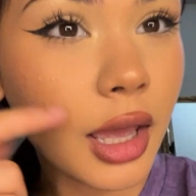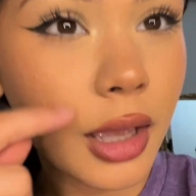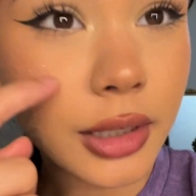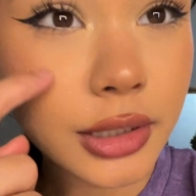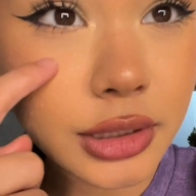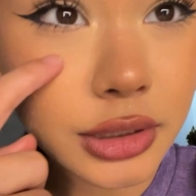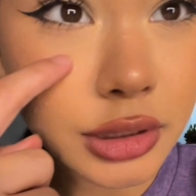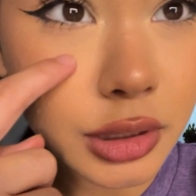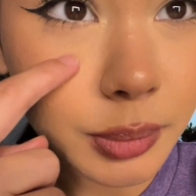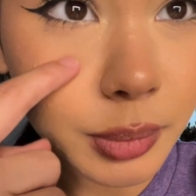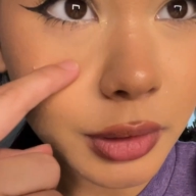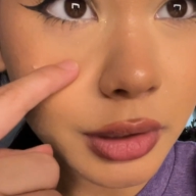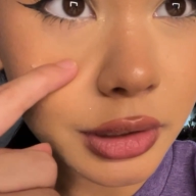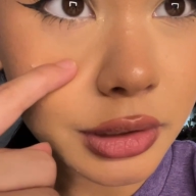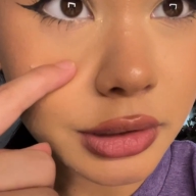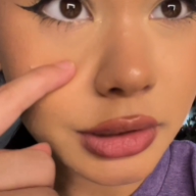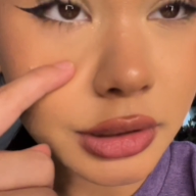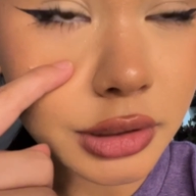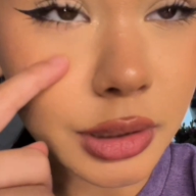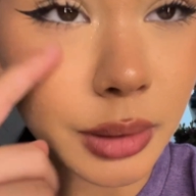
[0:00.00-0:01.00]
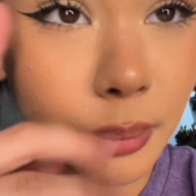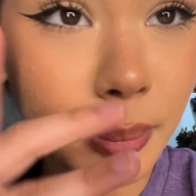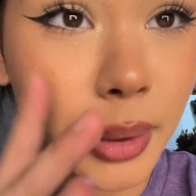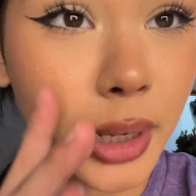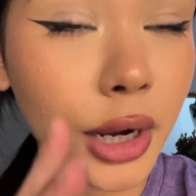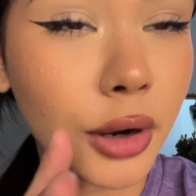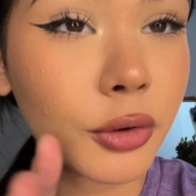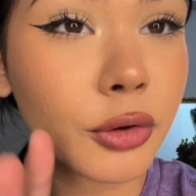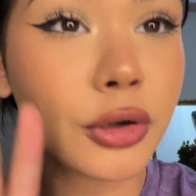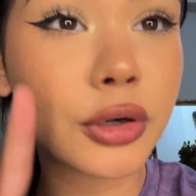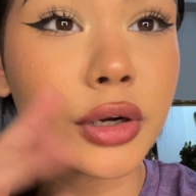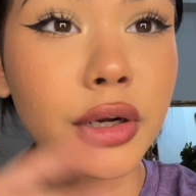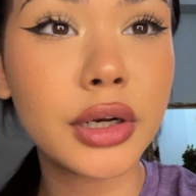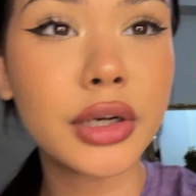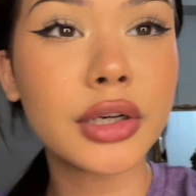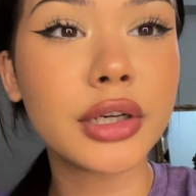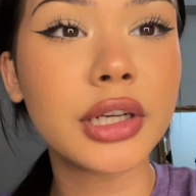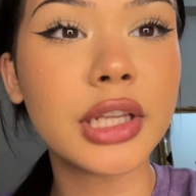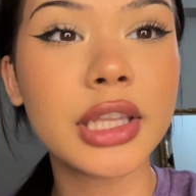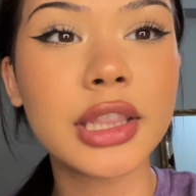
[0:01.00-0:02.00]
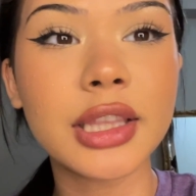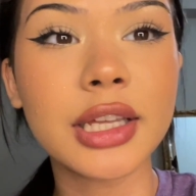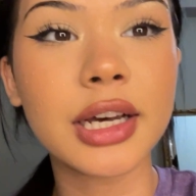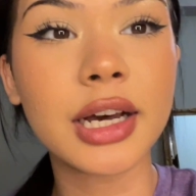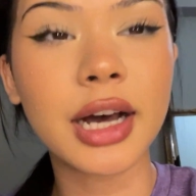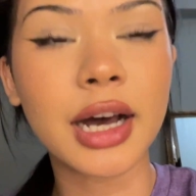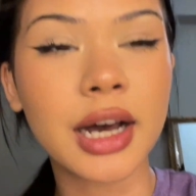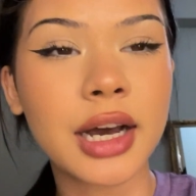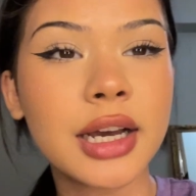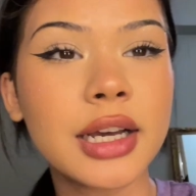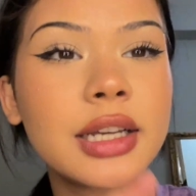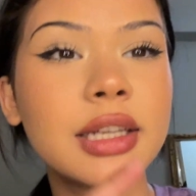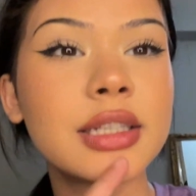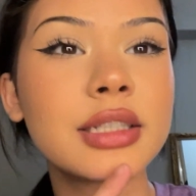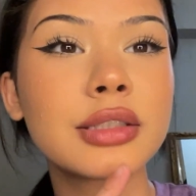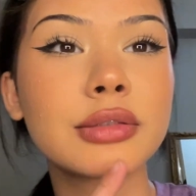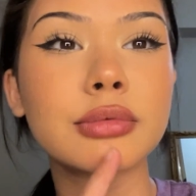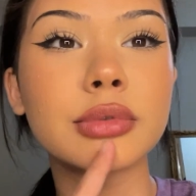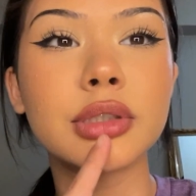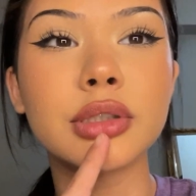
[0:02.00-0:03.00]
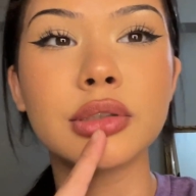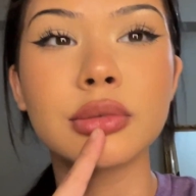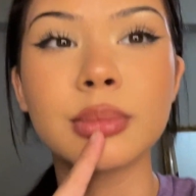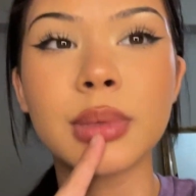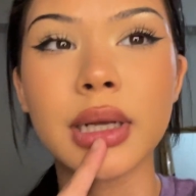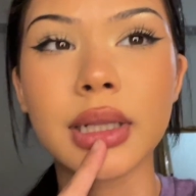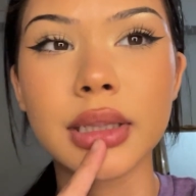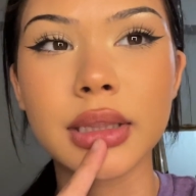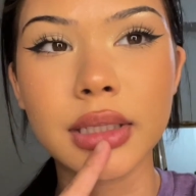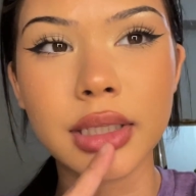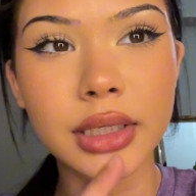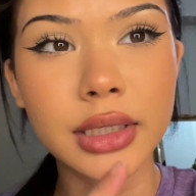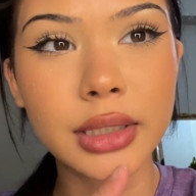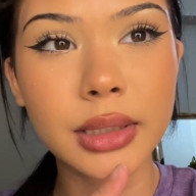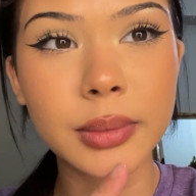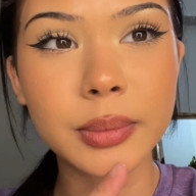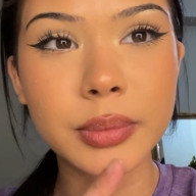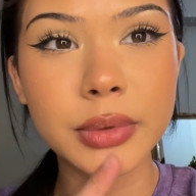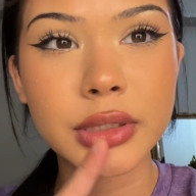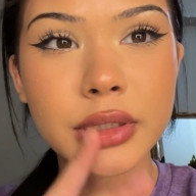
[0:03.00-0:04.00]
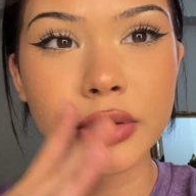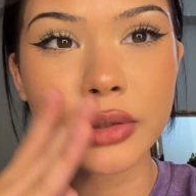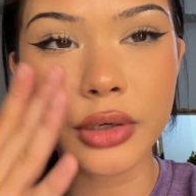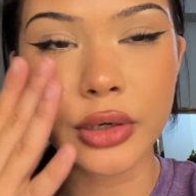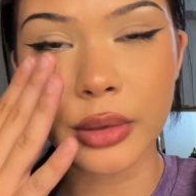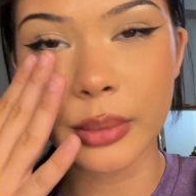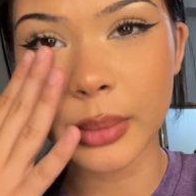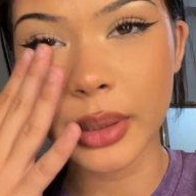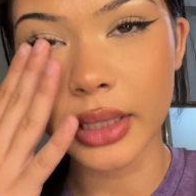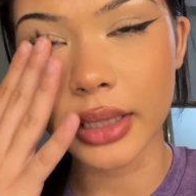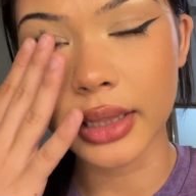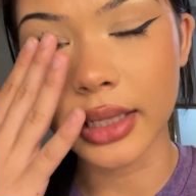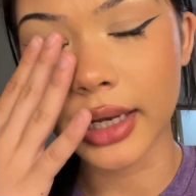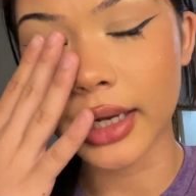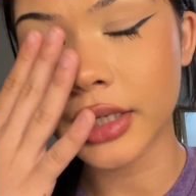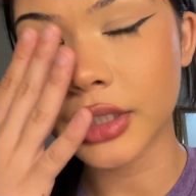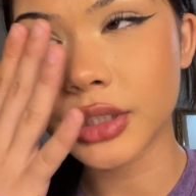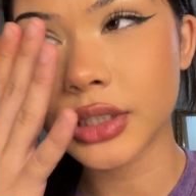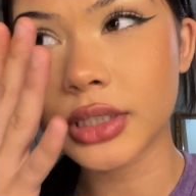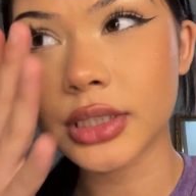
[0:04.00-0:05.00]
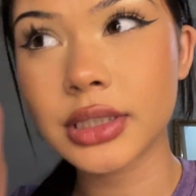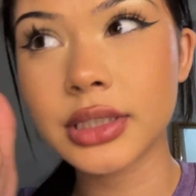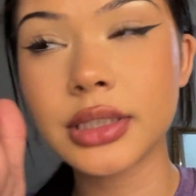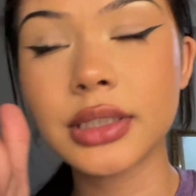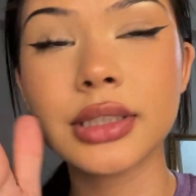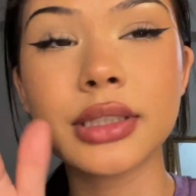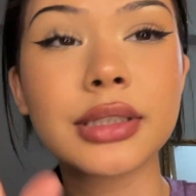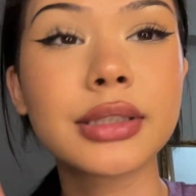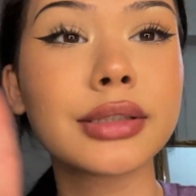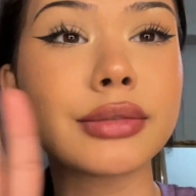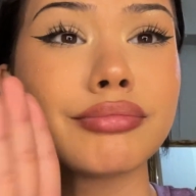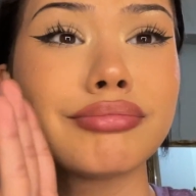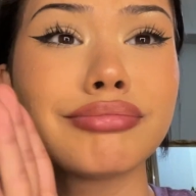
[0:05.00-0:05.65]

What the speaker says: slip on some powder underneath the eyes, redo my lips, curl my lashes,